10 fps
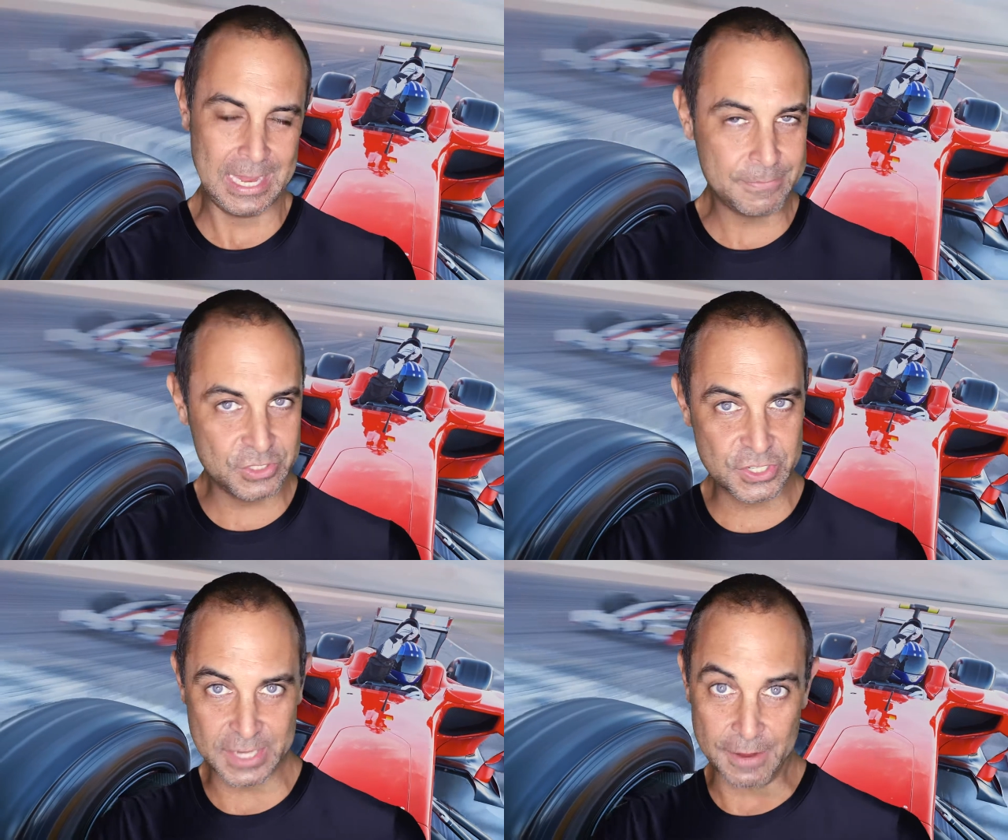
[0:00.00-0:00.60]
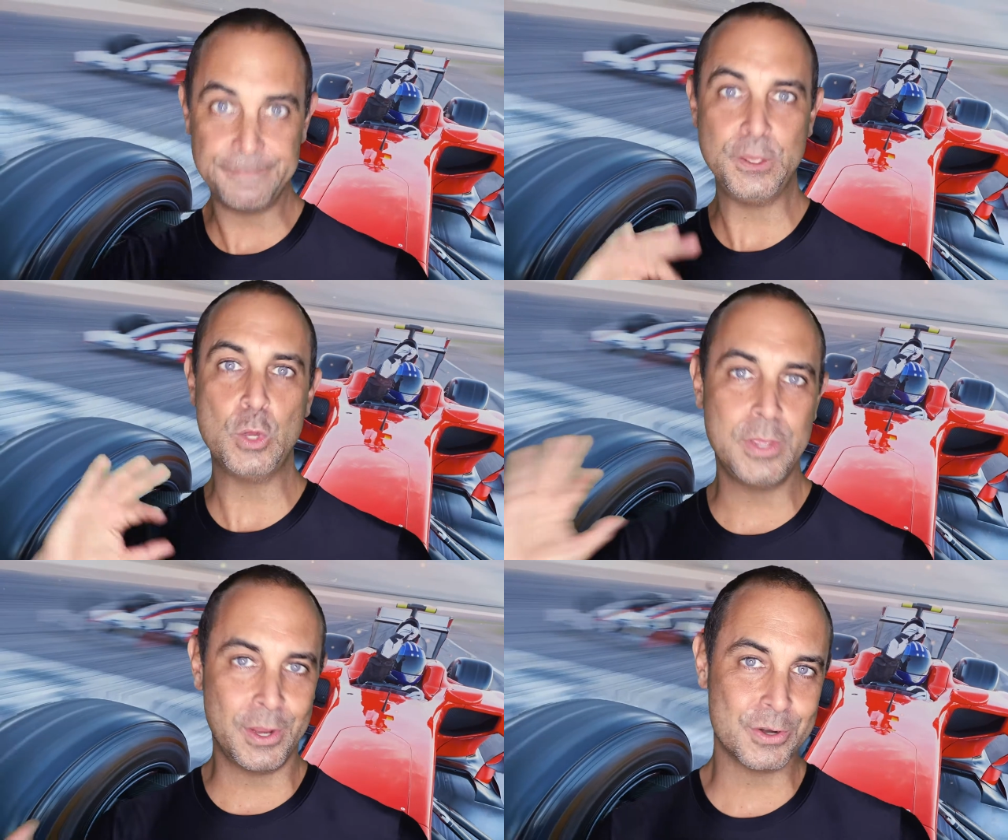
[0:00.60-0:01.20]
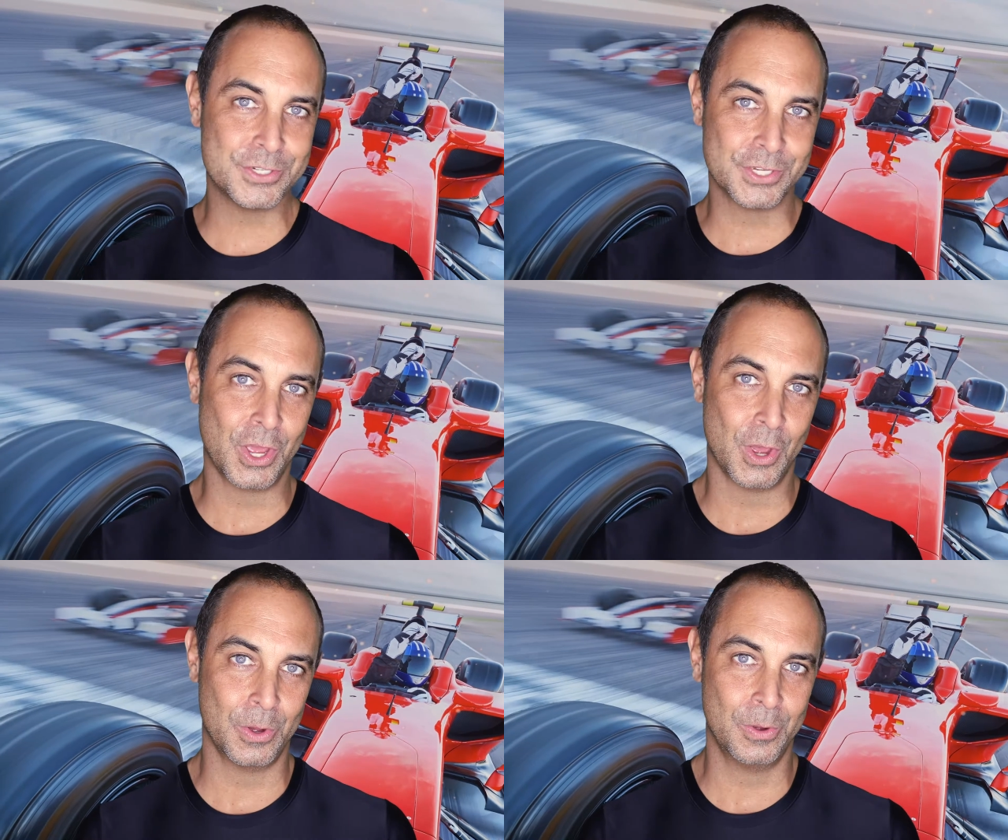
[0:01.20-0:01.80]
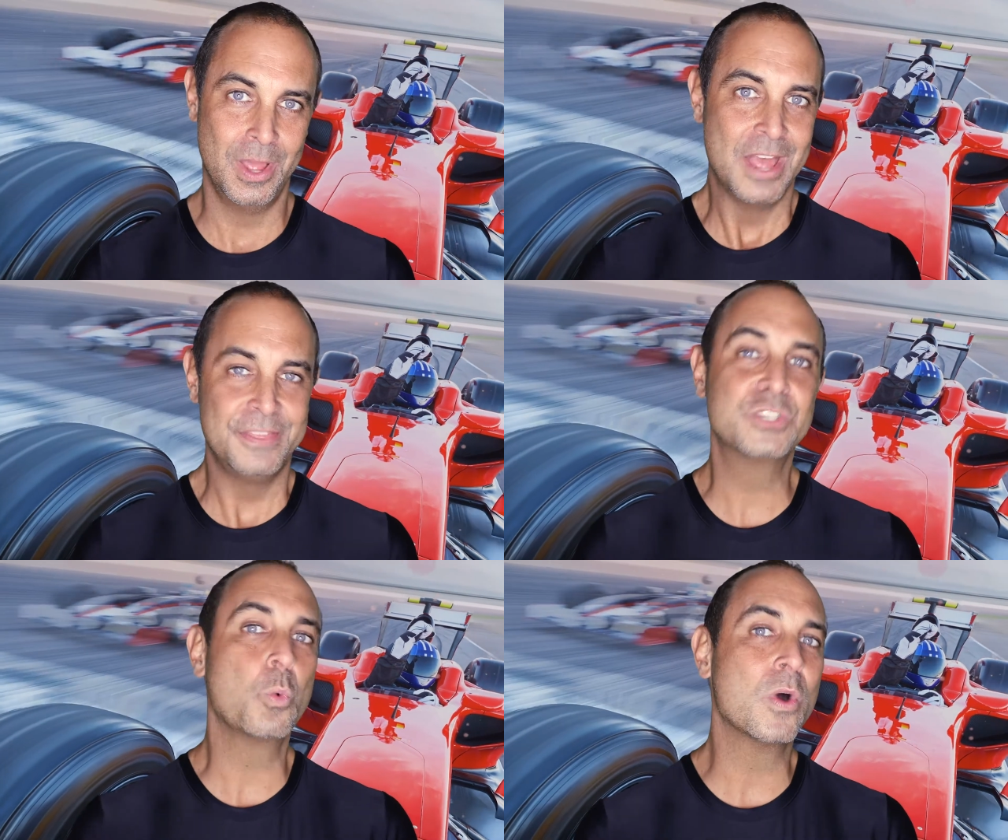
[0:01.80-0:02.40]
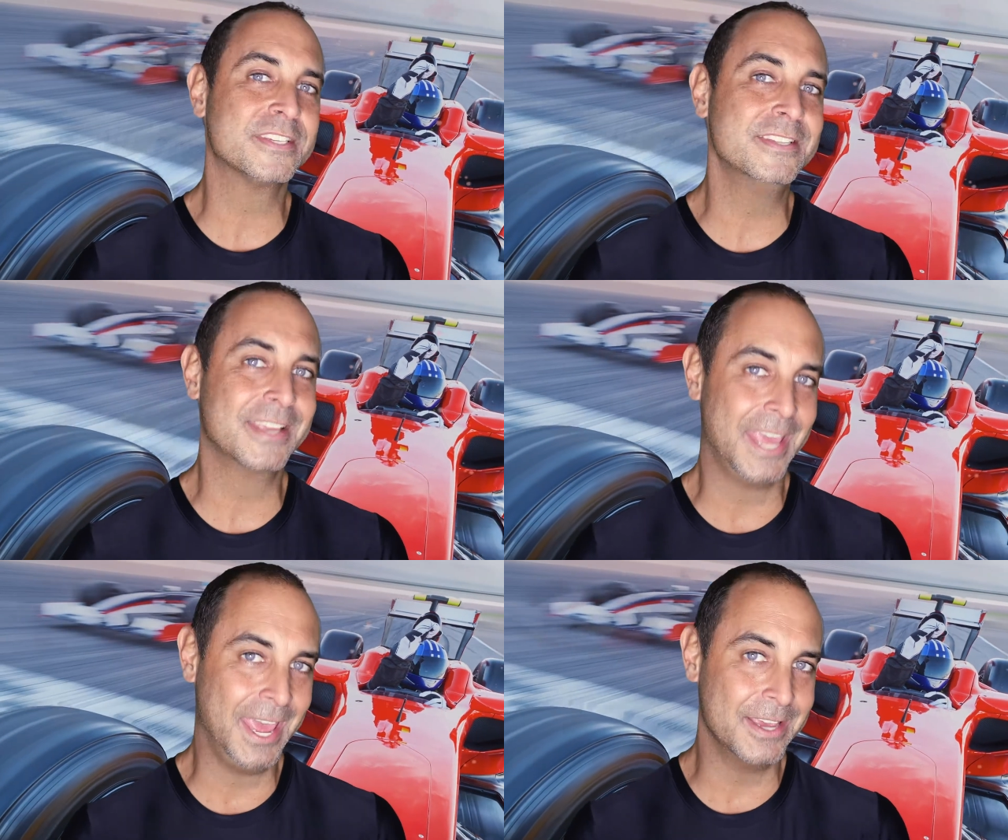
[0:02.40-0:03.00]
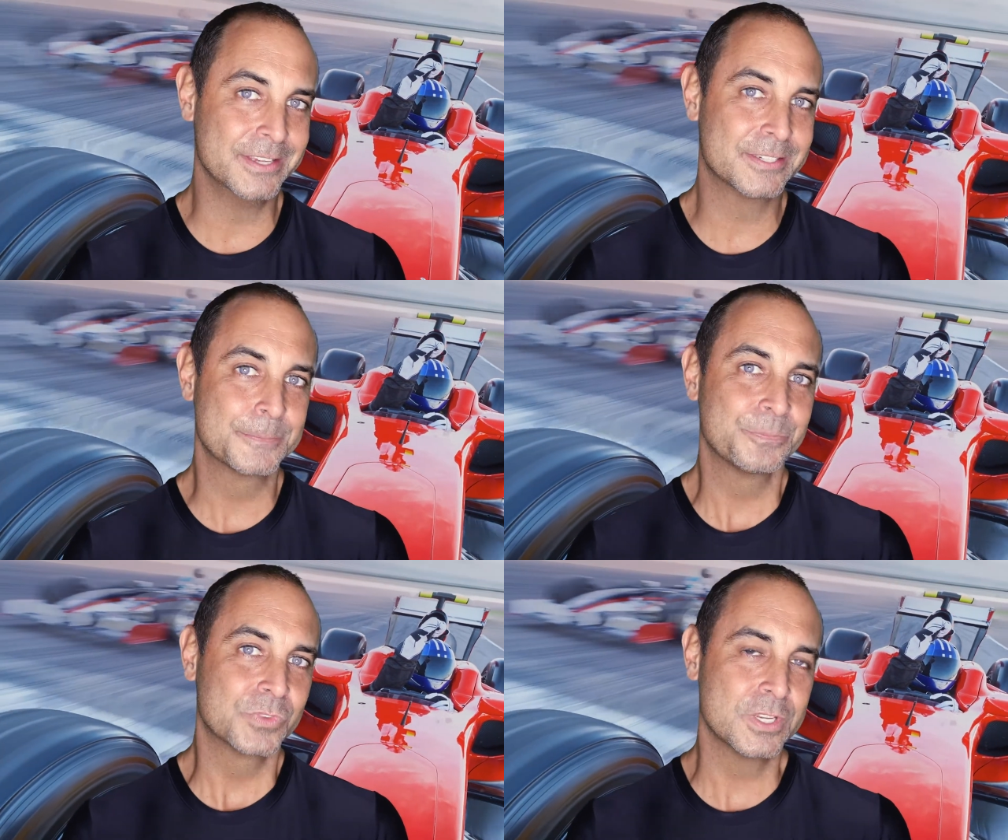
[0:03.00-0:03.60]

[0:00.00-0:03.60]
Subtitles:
even just a few years ago, this wasn't the case.